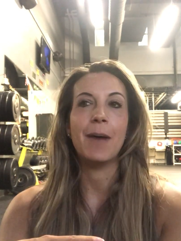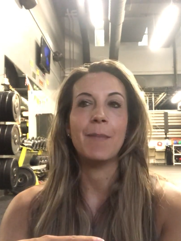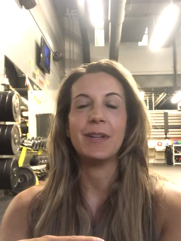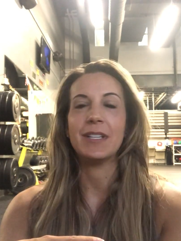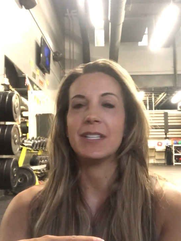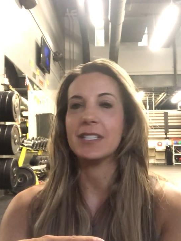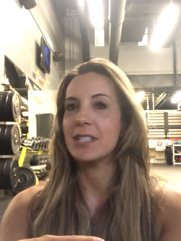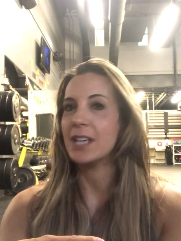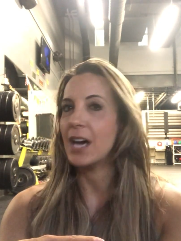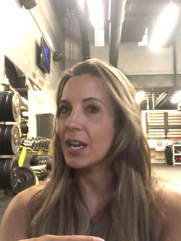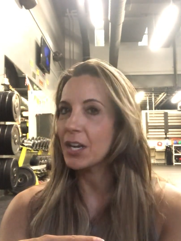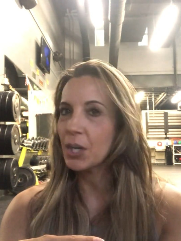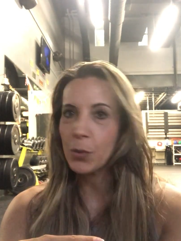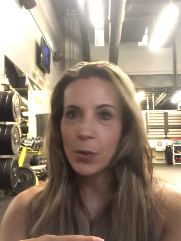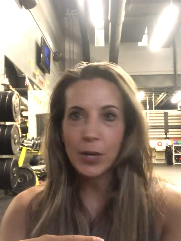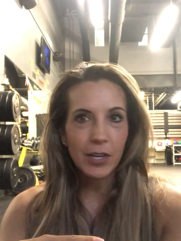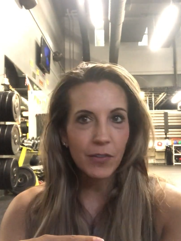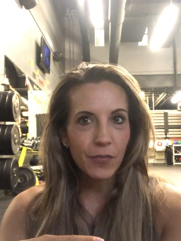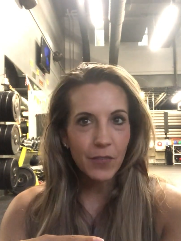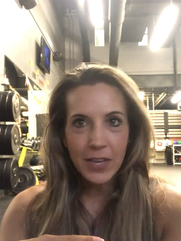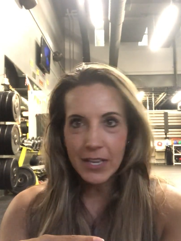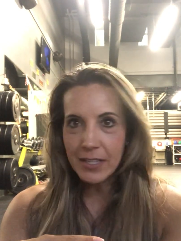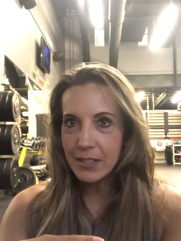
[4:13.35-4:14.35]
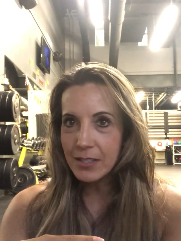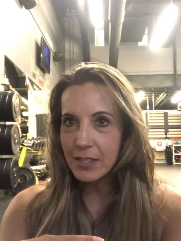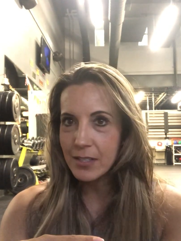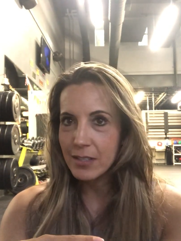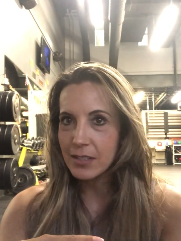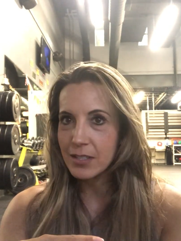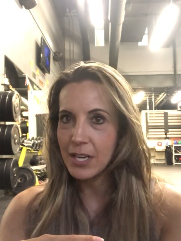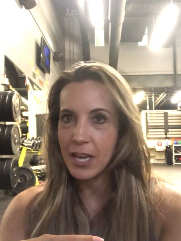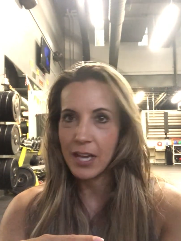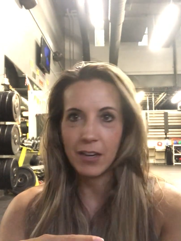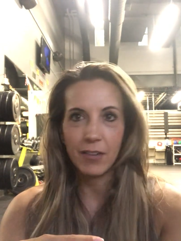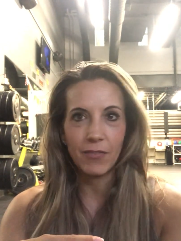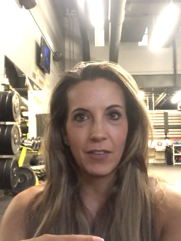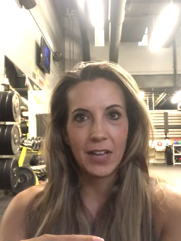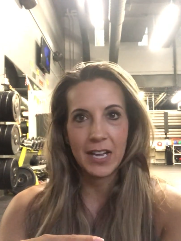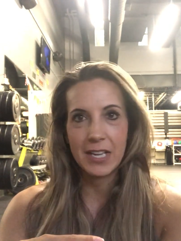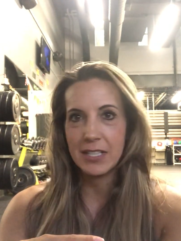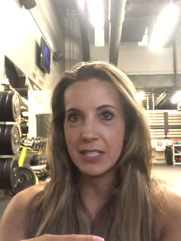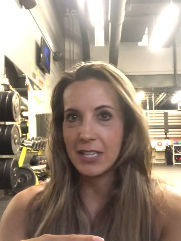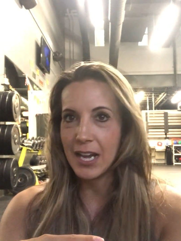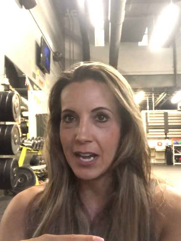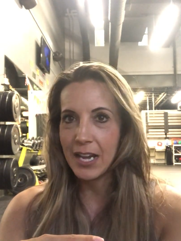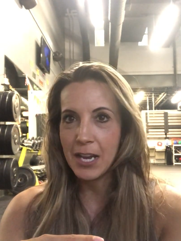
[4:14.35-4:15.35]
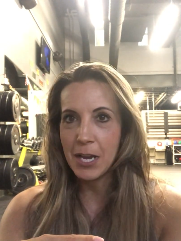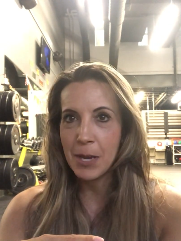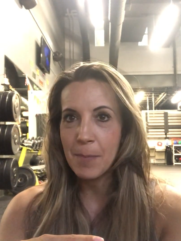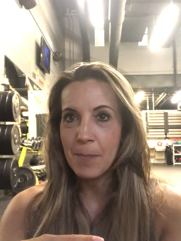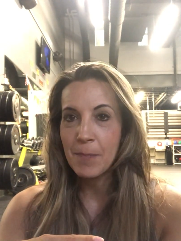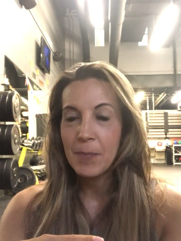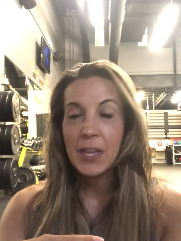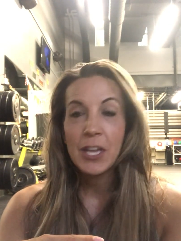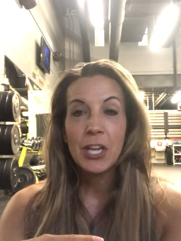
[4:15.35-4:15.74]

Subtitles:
It's not a quick fix, it's not a fad diet.